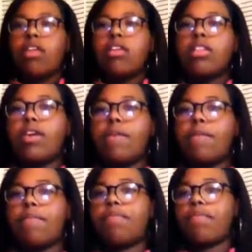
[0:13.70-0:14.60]
So,
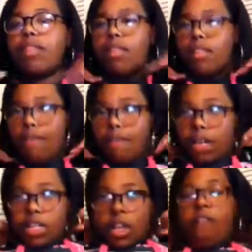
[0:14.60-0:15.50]
the
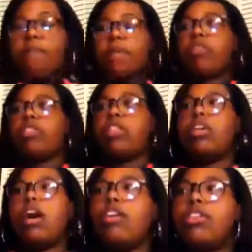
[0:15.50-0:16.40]
first law of motion,
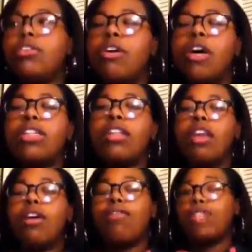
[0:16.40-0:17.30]
also known as the
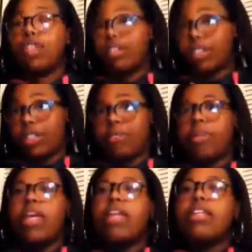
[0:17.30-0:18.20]
law of inertia,
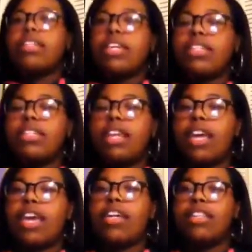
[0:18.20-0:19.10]
states that
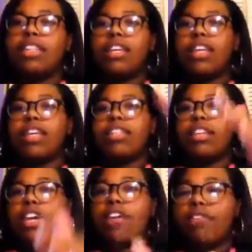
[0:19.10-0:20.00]
anything that is
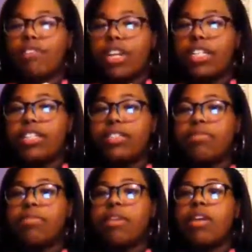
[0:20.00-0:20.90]
at rest
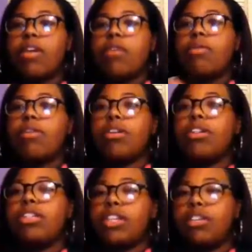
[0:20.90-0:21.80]
will
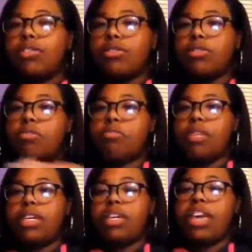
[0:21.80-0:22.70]
continue to
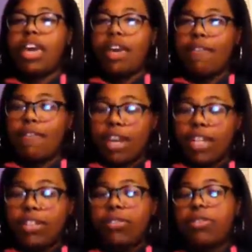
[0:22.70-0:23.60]
be at
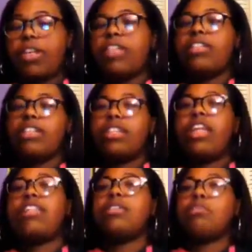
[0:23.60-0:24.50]
rest, or anything that
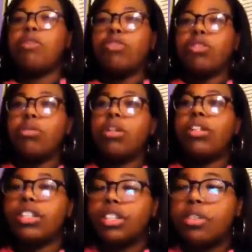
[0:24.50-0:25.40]
is in motion will
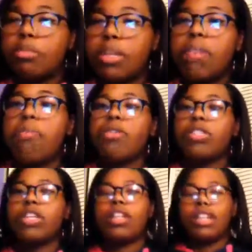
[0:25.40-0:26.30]
continue to be in
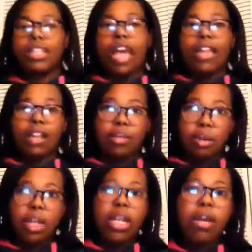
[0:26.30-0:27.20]
motion unless acted
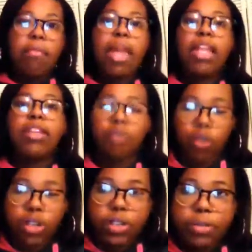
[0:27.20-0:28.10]
upon an unbalanced
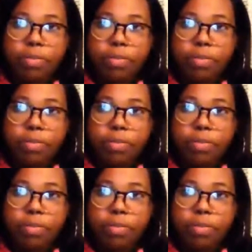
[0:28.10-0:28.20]
force.